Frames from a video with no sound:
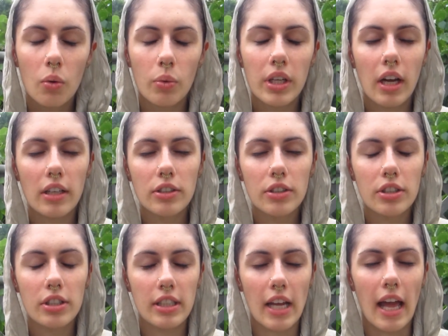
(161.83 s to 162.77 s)
We
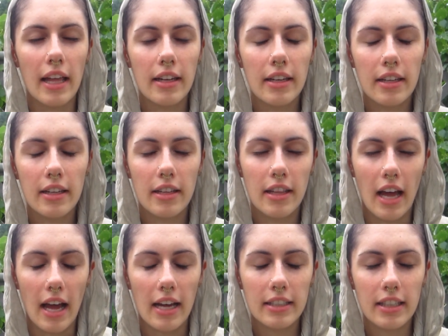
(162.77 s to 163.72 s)
understand
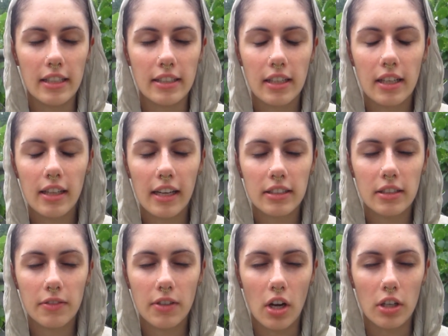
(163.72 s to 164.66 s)
that as a
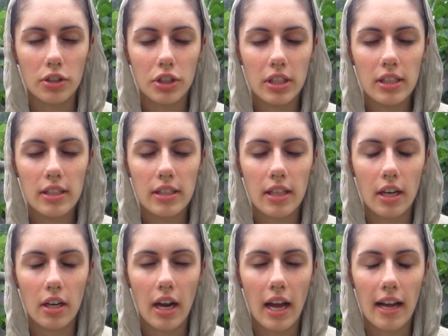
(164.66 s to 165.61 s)
collective conscious,
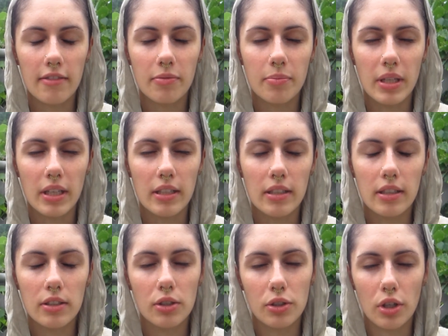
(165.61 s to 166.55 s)
there have
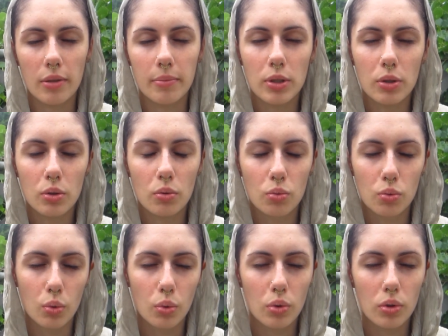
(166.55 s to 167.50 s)
been determined
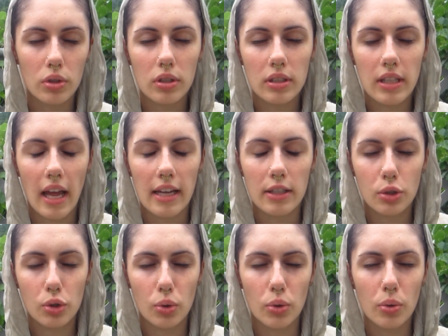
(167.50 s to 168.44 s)
rules and
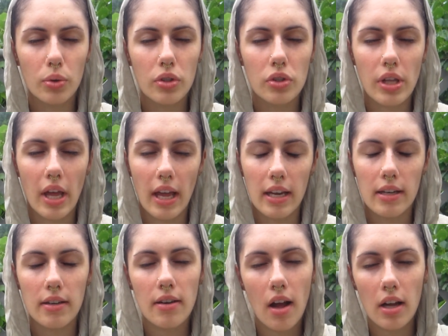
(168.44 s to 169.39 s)
truths
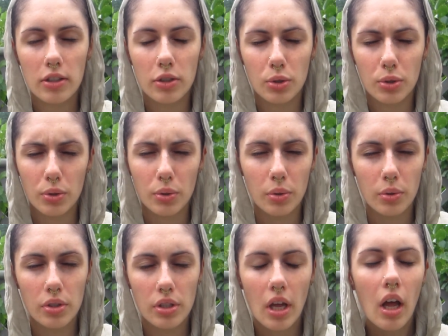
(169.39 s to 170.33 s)
and
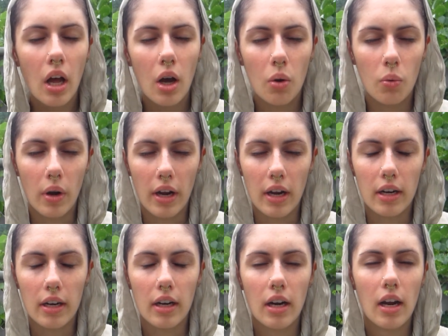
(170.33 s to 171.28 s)
non-truths
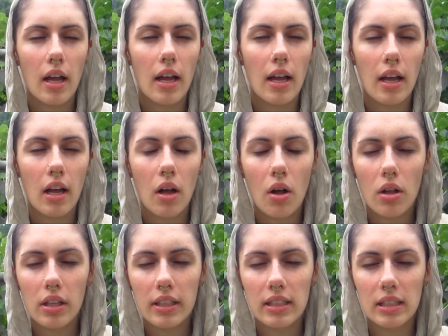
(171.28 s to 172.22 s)
where
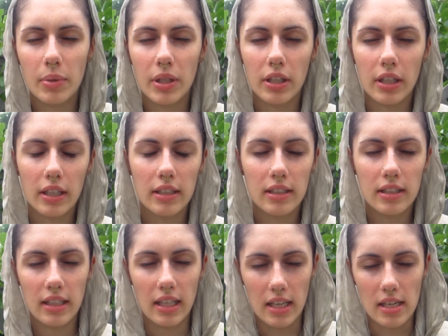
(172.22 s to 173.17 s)
all
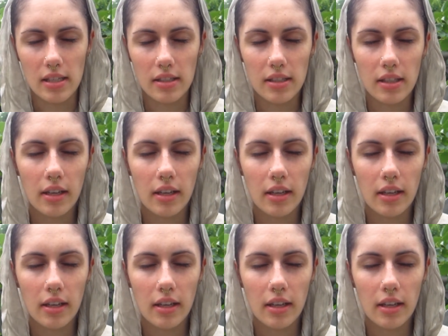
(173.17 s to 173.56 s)
experience is